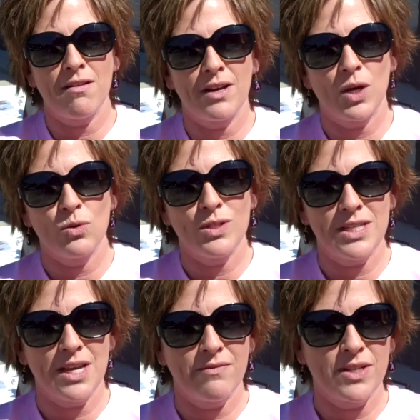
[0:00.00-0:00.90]
out at
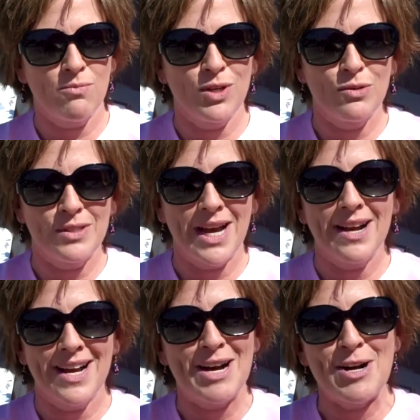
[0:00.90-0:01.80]

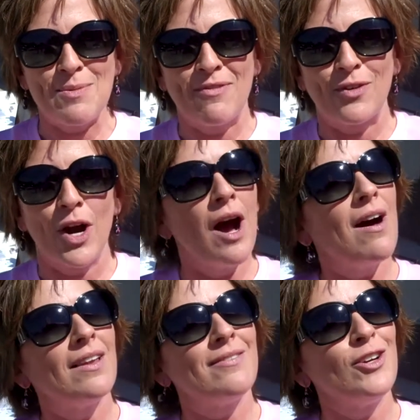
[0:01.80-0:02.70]
gocfw.com for
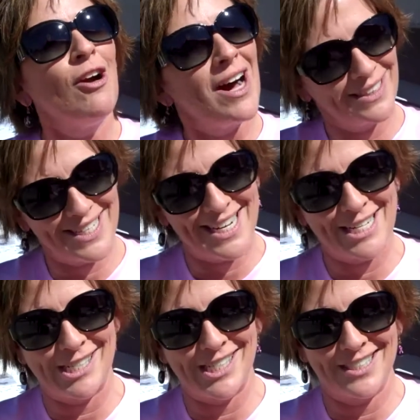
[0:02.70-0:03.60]
all of your holiday
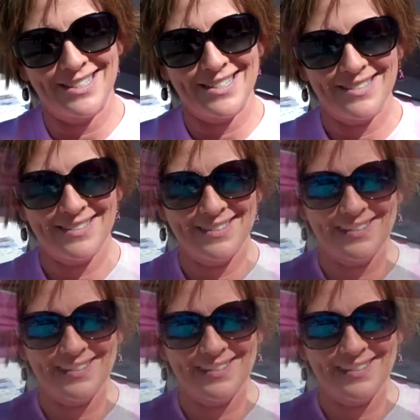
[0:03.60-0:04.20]
cards.